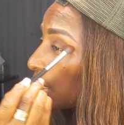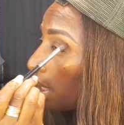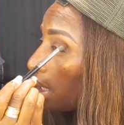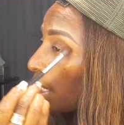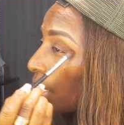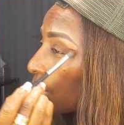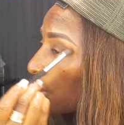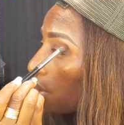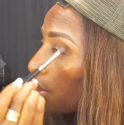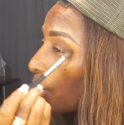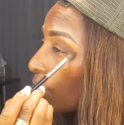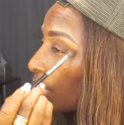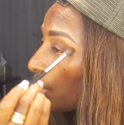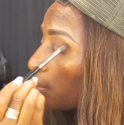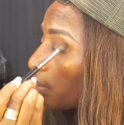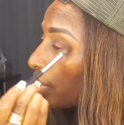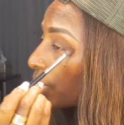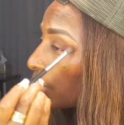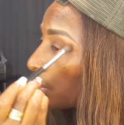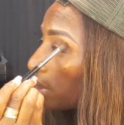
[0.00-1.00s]
I'll go
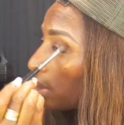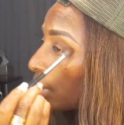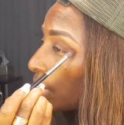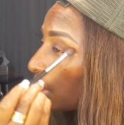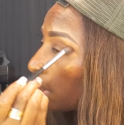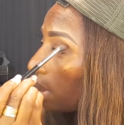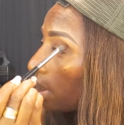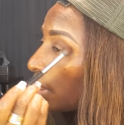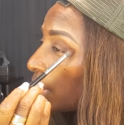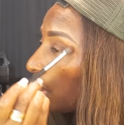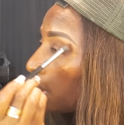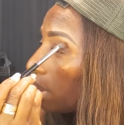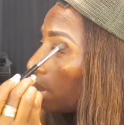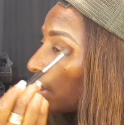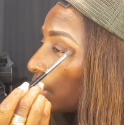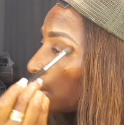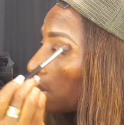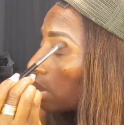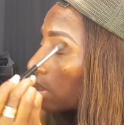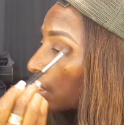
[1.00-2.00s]
in with
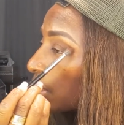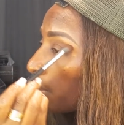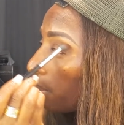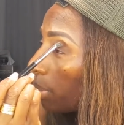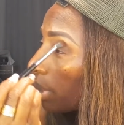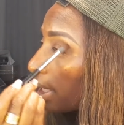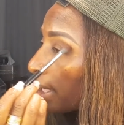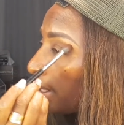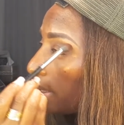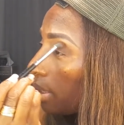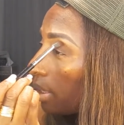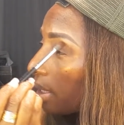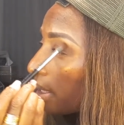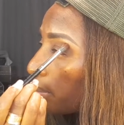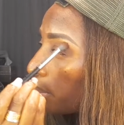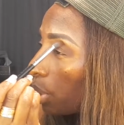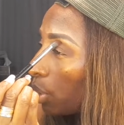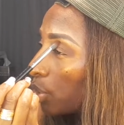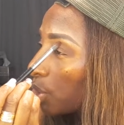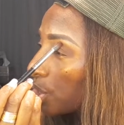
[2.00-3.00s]
some
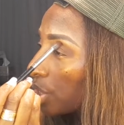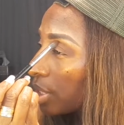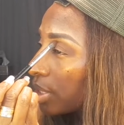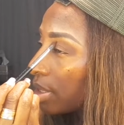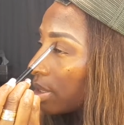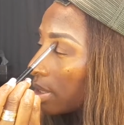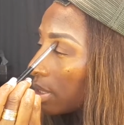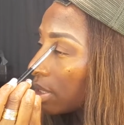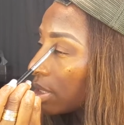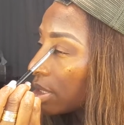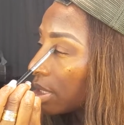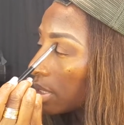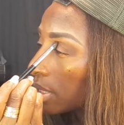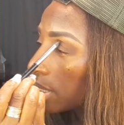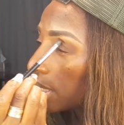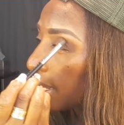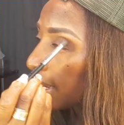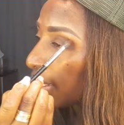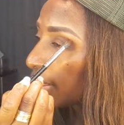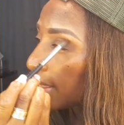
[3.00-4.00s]
blending motions just
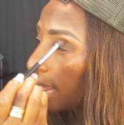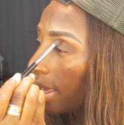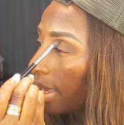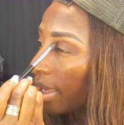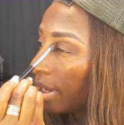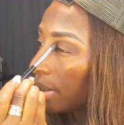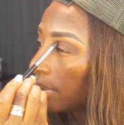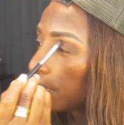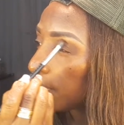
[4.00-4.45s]
like that,